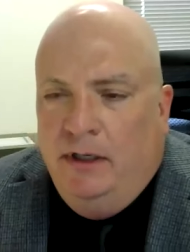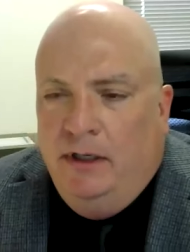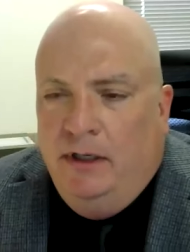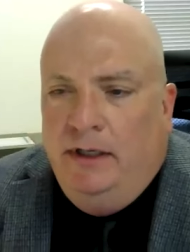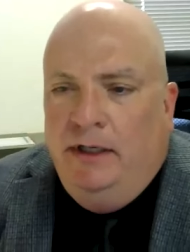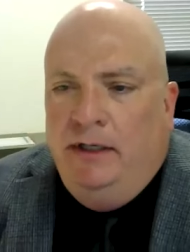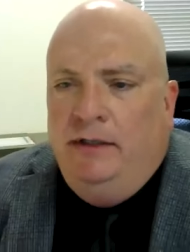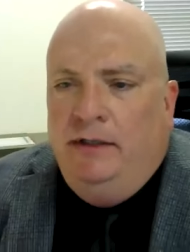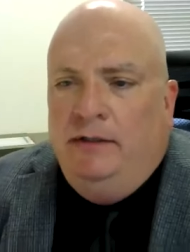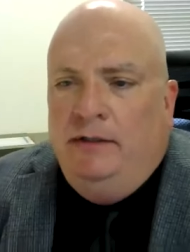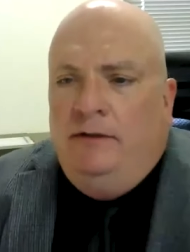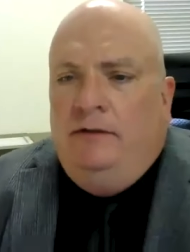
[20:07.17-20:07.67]

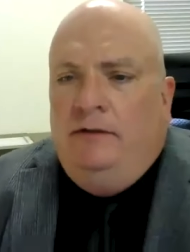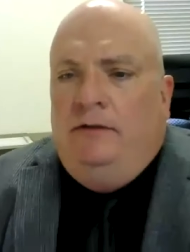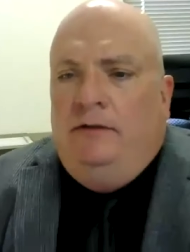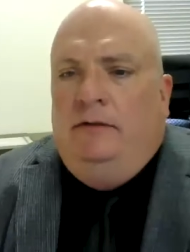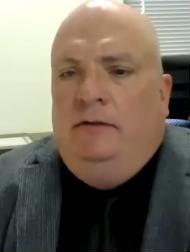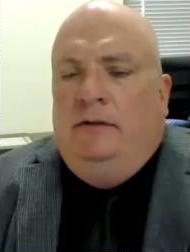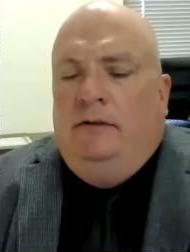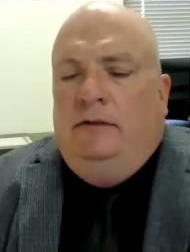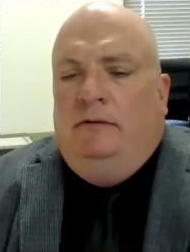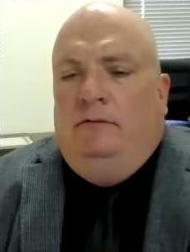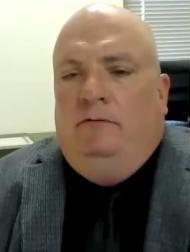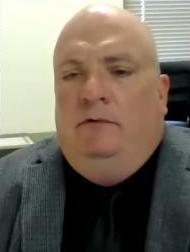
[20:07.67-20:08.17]

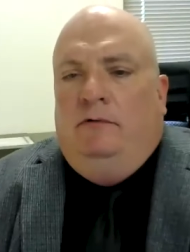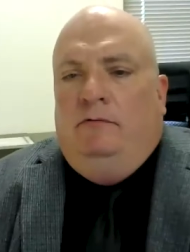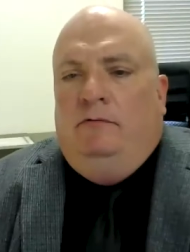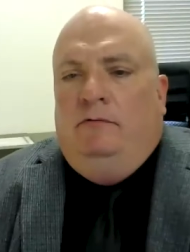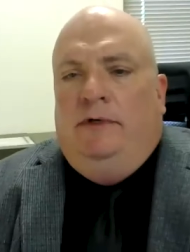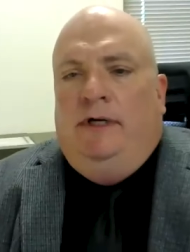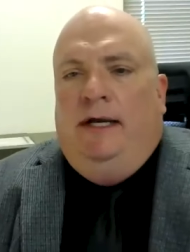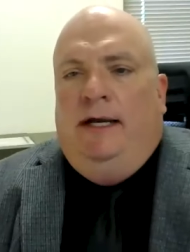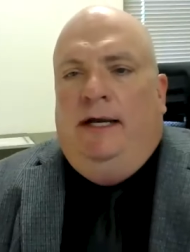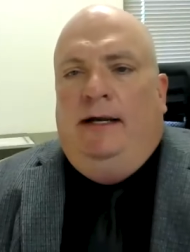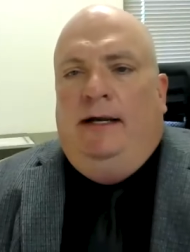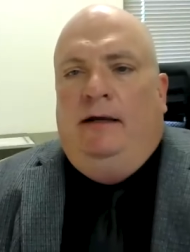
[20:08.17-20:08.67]
Here, what
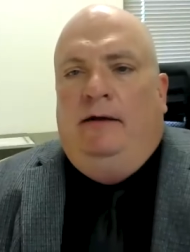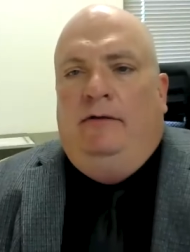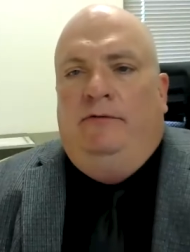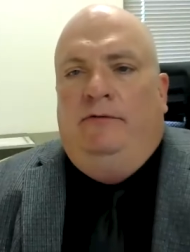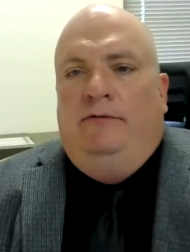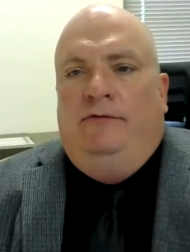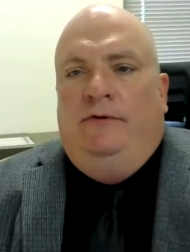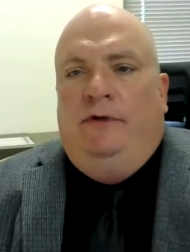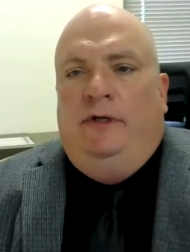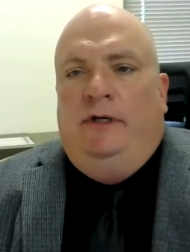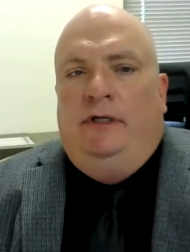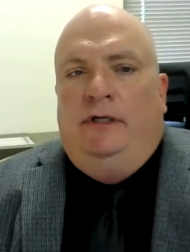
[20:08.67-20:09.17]
we
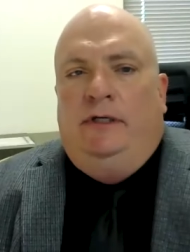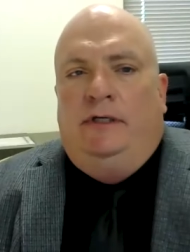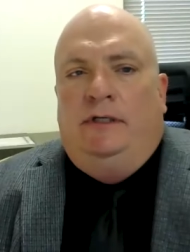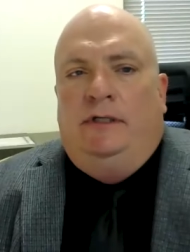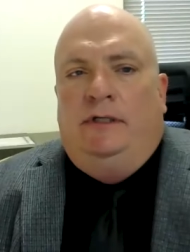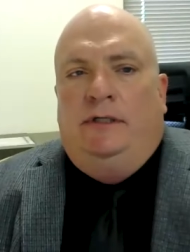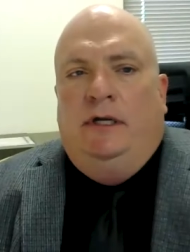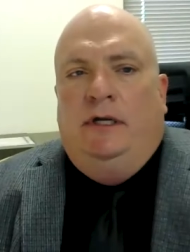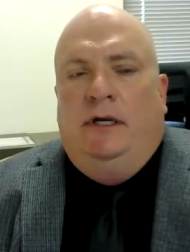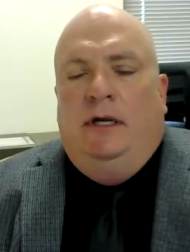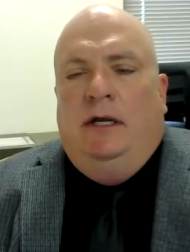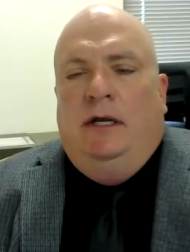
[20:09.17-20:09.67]
have
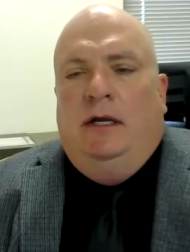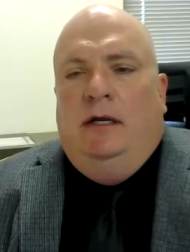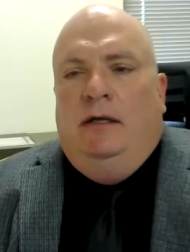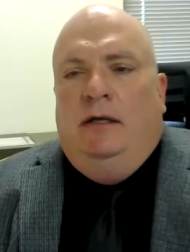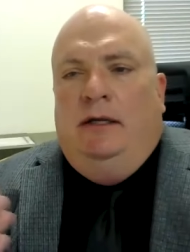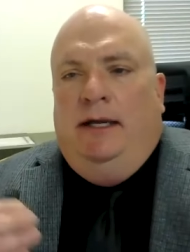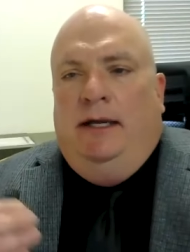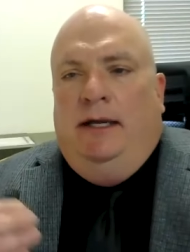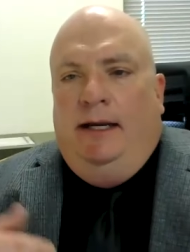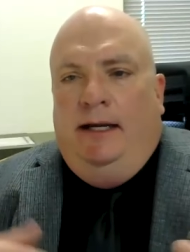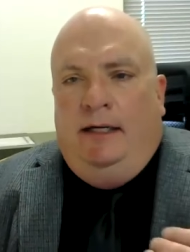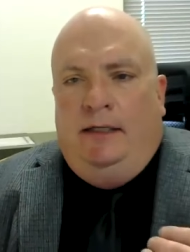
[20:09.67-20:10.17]
is
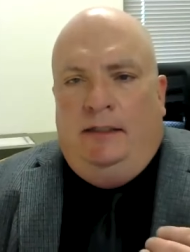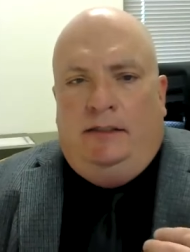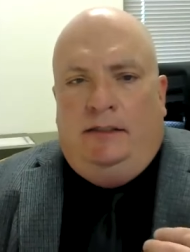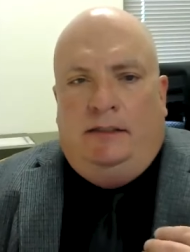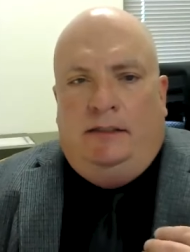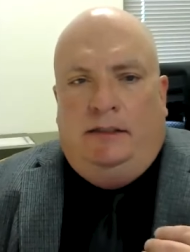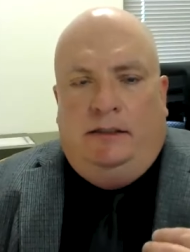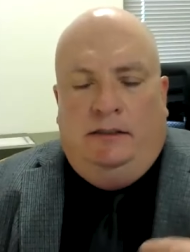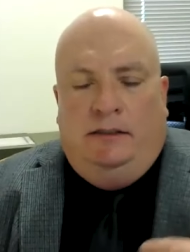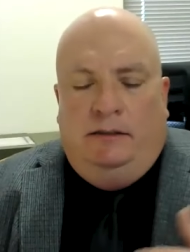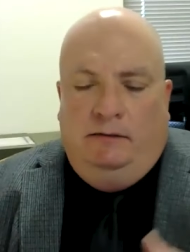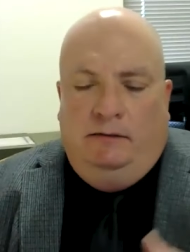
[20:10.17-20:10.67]

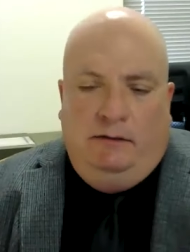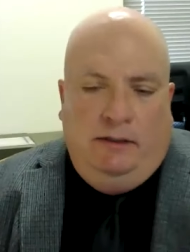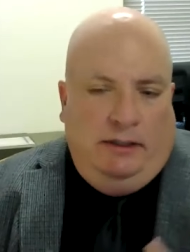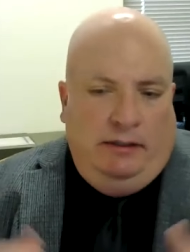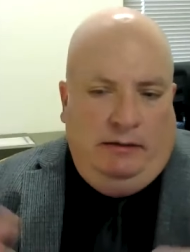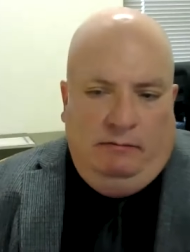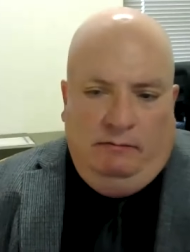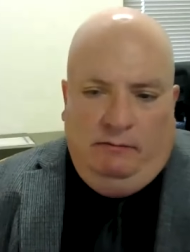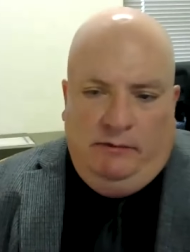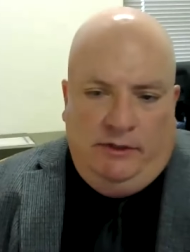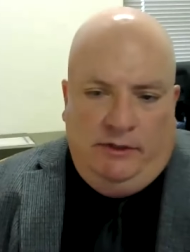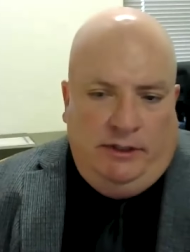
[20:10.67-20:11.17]
Hansen and,
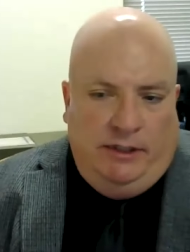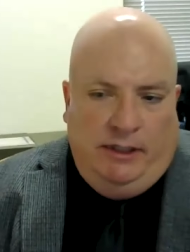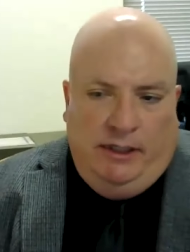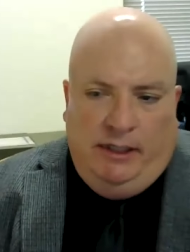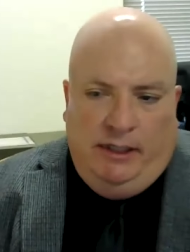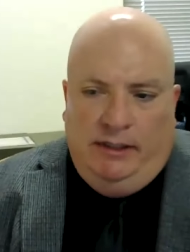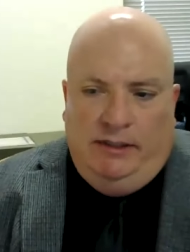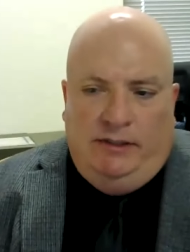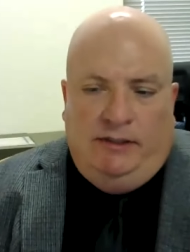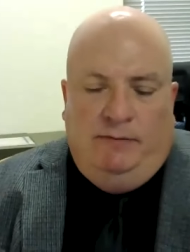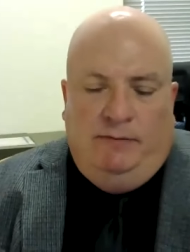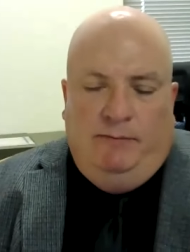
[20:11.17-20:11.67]

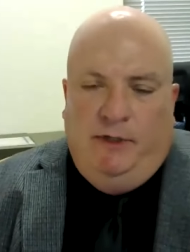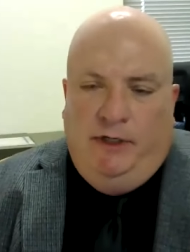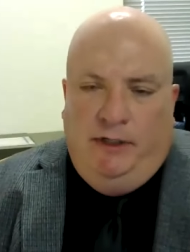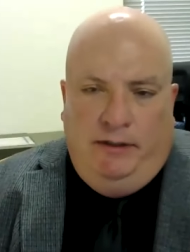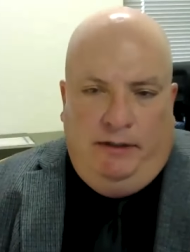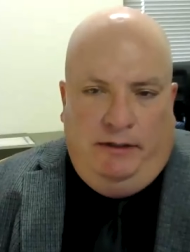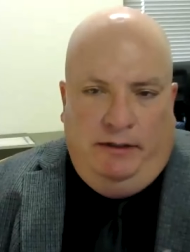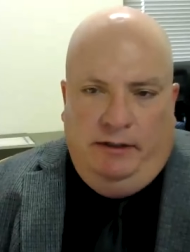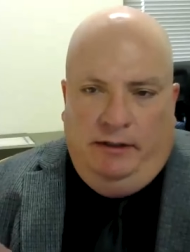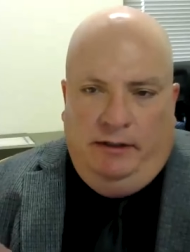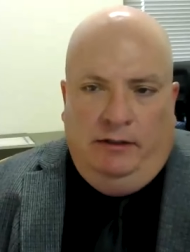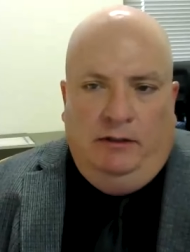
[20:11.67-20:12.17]
and
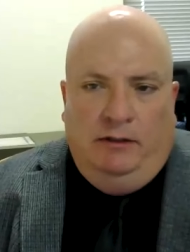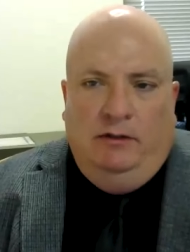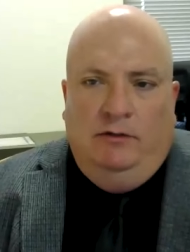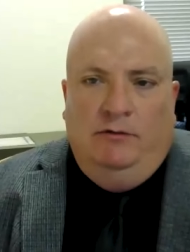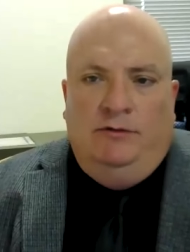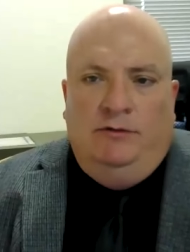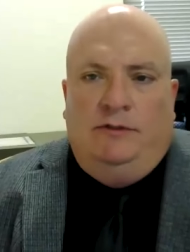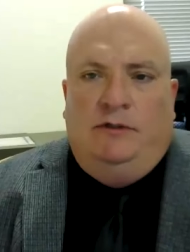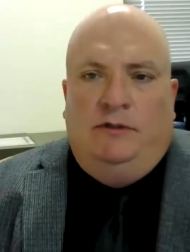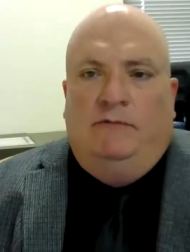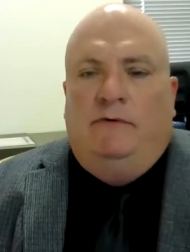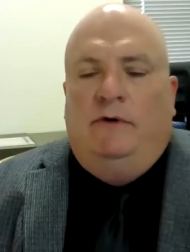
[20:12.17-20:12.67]
Smith and a
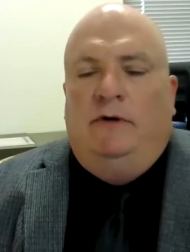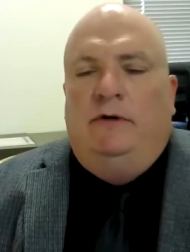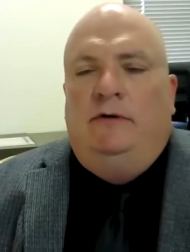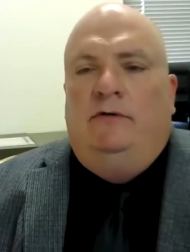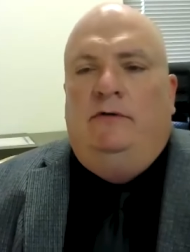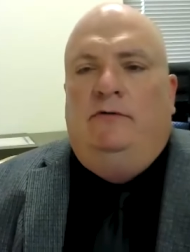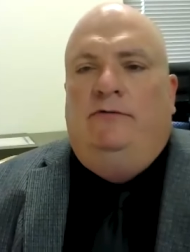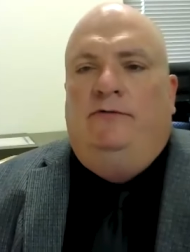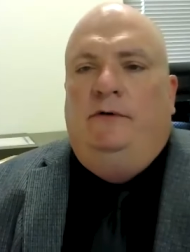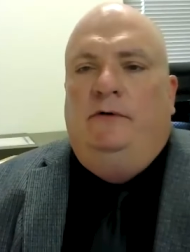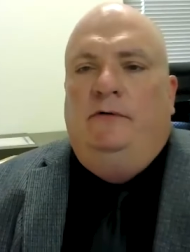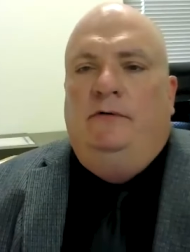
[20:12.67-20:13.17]
host of
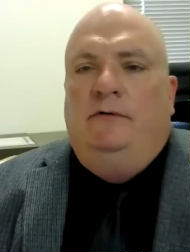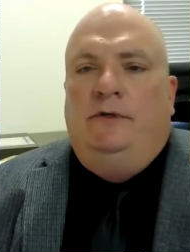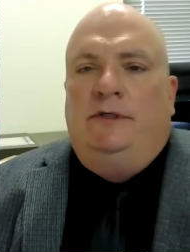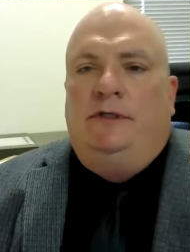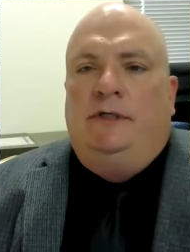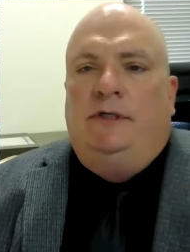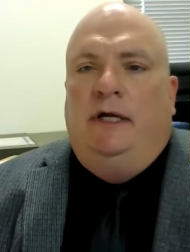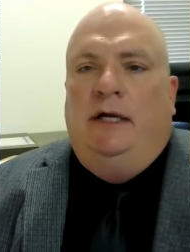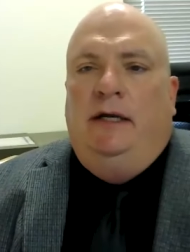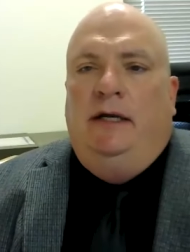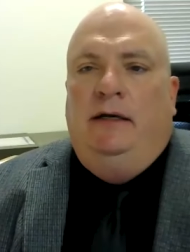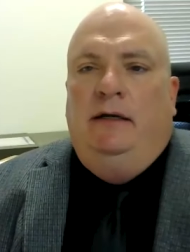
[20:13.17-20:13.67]
other folks
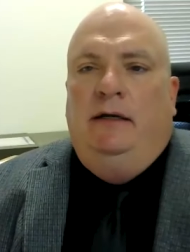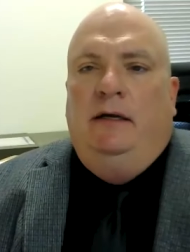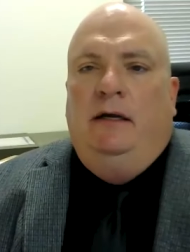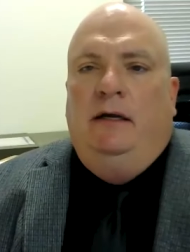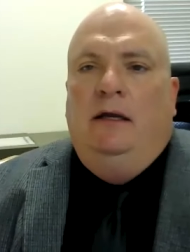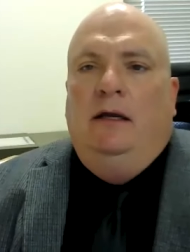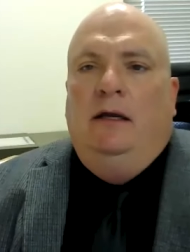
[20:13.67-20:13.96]
saying,